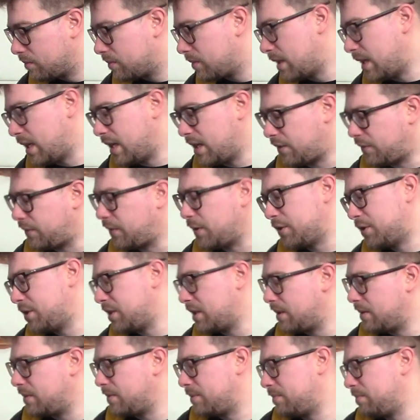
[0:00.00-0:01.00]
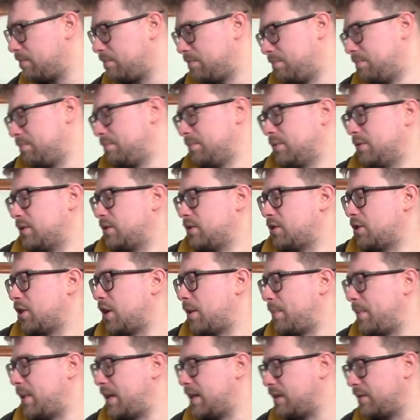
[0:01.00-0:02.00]
It's floating
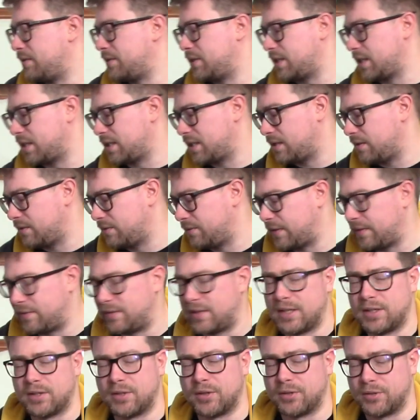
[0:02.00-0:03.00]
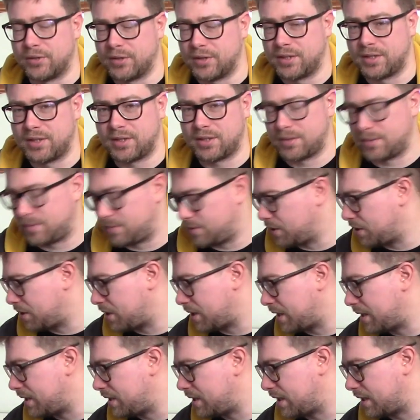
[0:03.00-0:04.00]
top end of 1500, so just
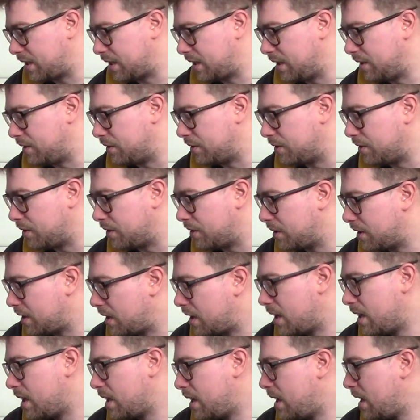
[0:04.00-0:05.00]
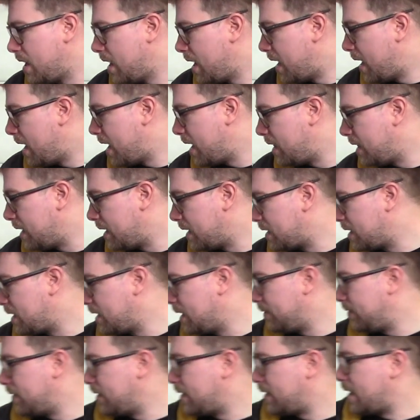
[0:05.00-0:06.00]
shy of 1600. Let's
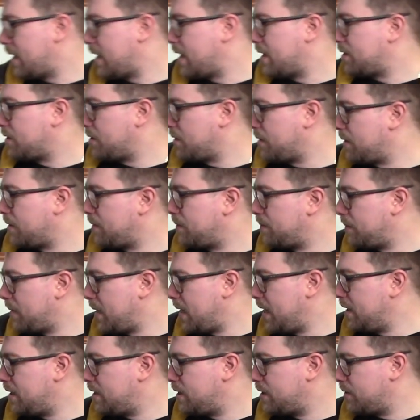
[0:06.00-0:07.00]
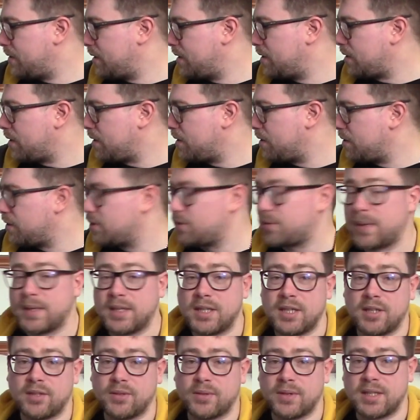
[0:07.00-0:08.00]
leave it there. So the heater is on
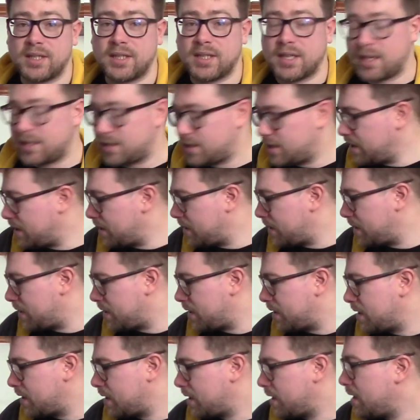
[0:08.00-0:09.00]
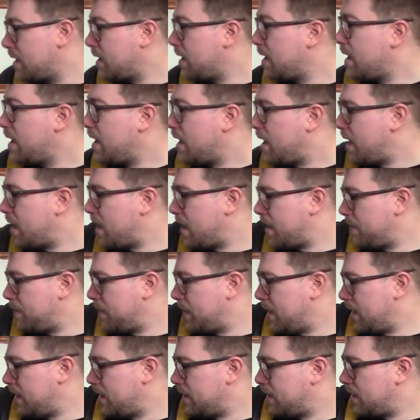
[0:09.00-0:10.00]
20 degrees Celsius.
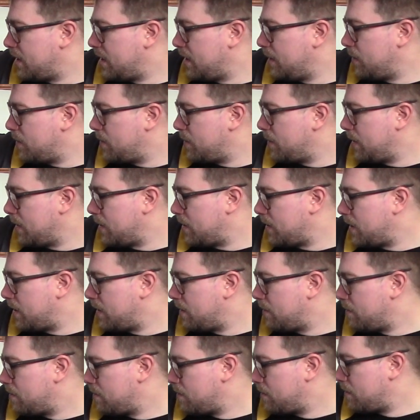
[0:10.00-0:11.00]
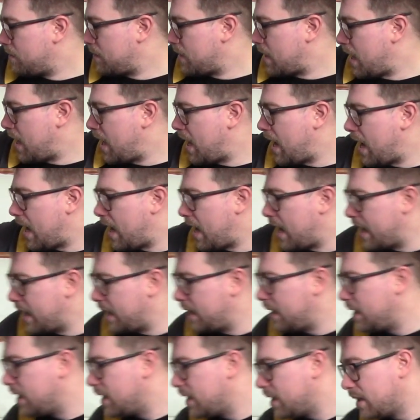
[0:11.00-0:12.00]
It seems to be on
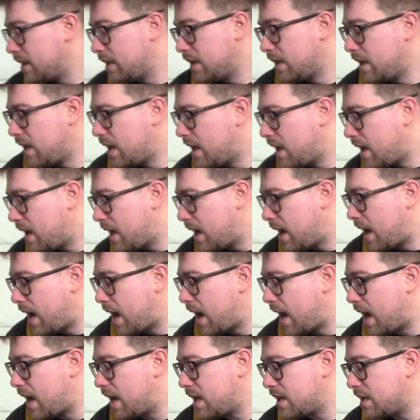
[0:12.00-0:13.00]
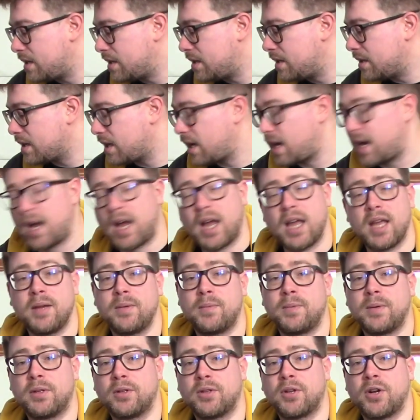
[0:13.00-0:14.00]
high. And I
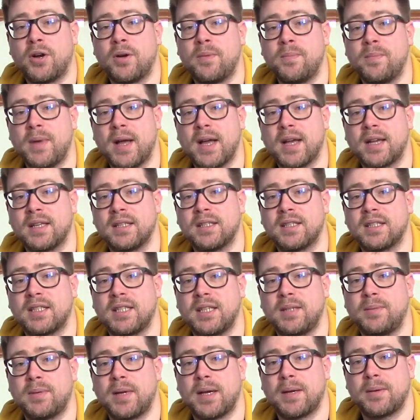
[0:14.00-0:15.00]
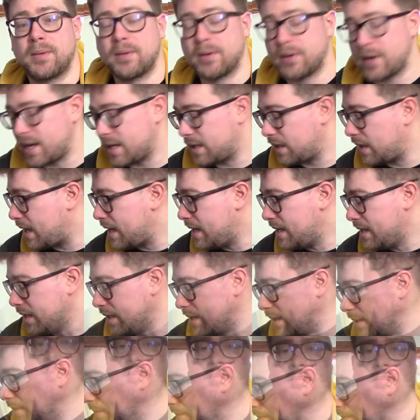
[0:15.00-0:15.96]
will come back and see where we're at later.